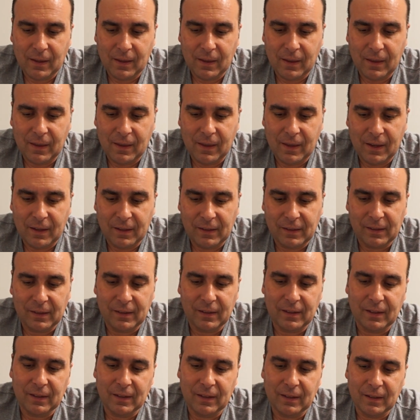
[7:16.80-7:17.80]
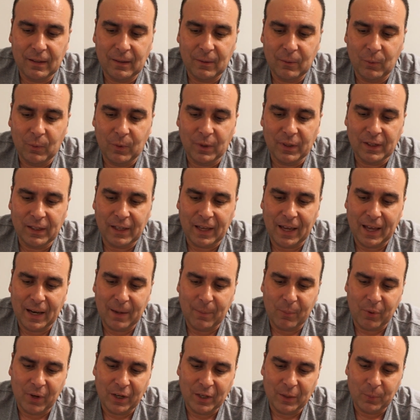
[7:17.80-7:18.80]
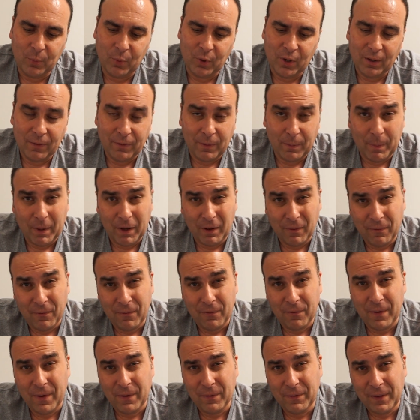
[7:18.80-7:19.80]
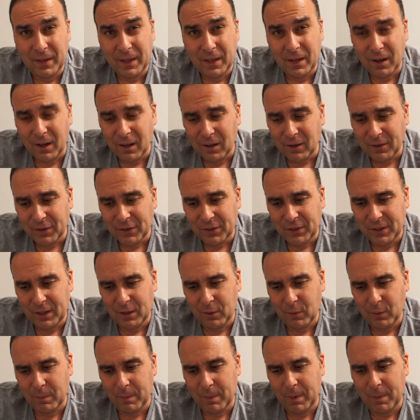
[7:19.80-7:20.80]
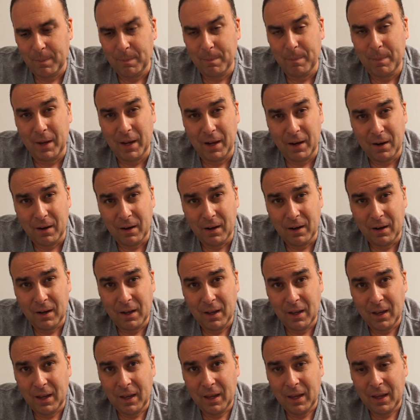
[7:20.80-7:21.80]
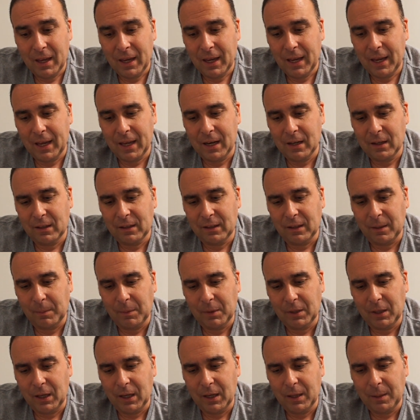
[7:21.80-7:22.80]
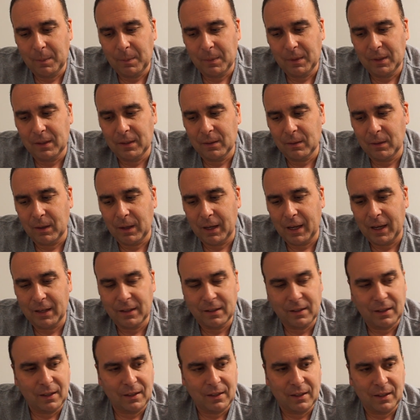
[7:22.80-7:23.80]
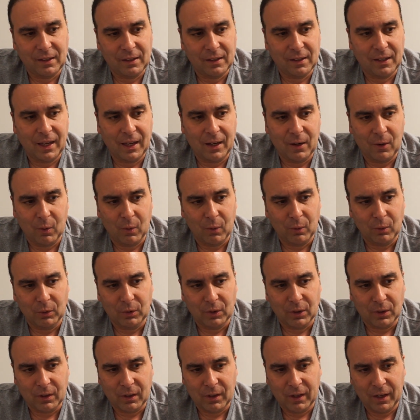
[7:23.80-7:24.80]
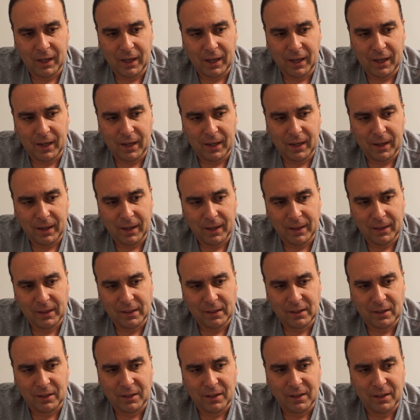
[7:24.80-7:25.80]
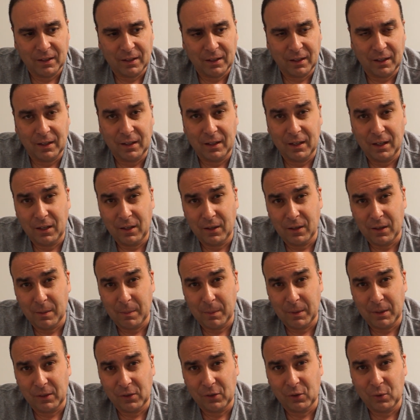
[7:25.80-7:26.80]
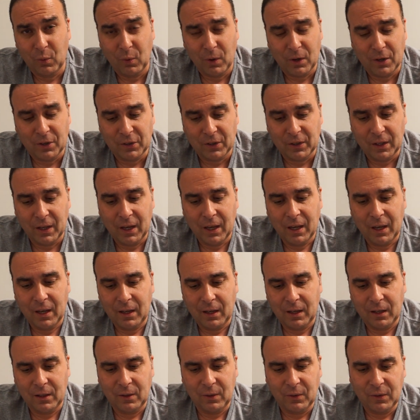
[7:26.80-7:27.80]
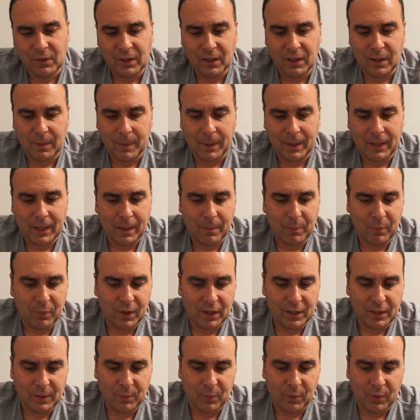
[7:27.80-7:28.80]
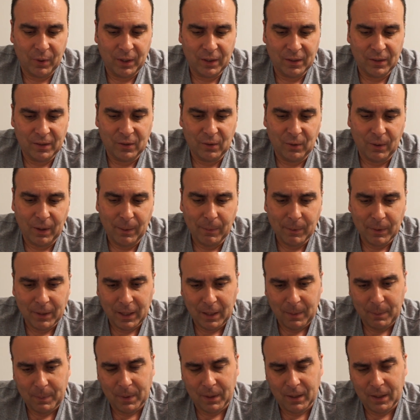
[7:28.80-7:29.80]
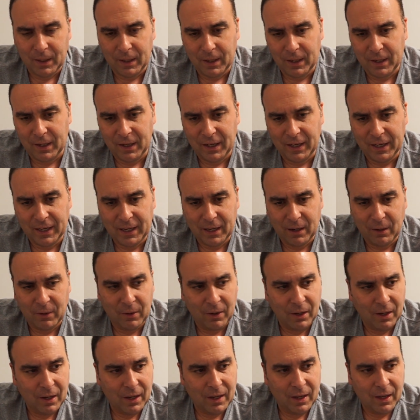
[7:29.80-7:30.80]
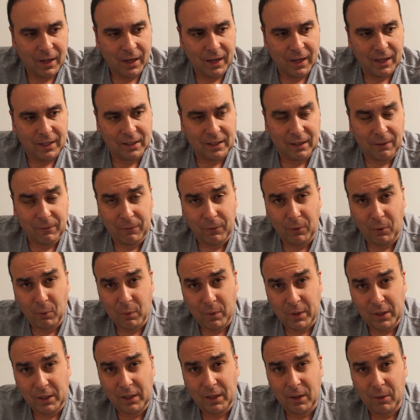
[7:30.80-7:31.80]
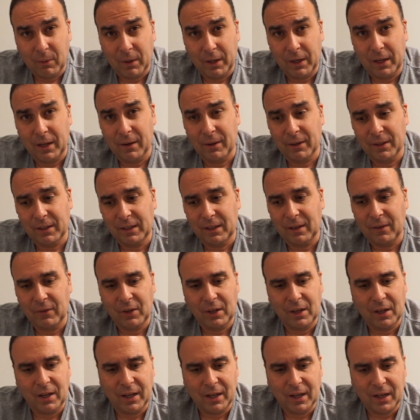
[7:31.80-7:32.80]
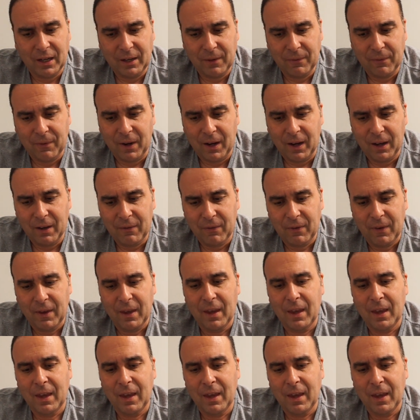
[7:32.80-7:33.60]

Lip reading: this was at a price point of about $50, it would be better. And sometimes as these things get older and they start to discontinue them in stores, you do see them at that price point. So I would keep an eye out. It's at full retail right now at $79.95,